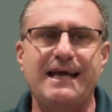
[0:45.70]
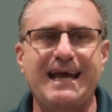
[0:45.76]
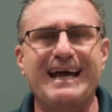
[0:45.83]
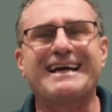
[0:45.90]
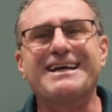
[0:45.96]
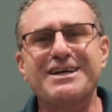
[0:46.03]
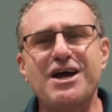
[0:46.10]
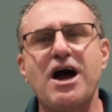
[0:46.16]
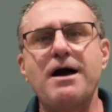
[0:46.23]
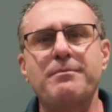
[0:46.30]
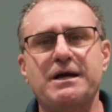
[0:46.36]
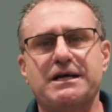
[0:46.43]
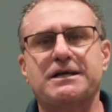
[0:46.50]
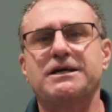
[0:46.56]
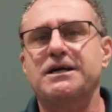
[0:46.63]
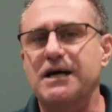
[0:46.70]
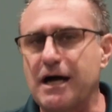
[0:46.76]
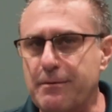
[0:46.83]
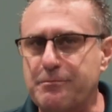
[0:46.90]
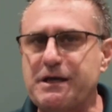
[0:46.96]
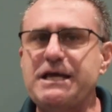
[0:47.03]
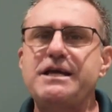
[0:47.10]
economic
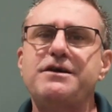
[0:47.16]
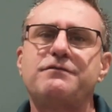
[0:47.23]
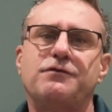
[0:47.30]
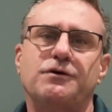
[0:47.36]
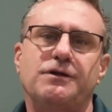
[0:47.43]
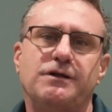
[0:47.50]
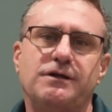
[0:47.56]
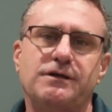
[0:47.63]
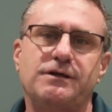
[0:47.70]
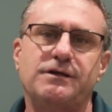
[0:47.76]
upheaval,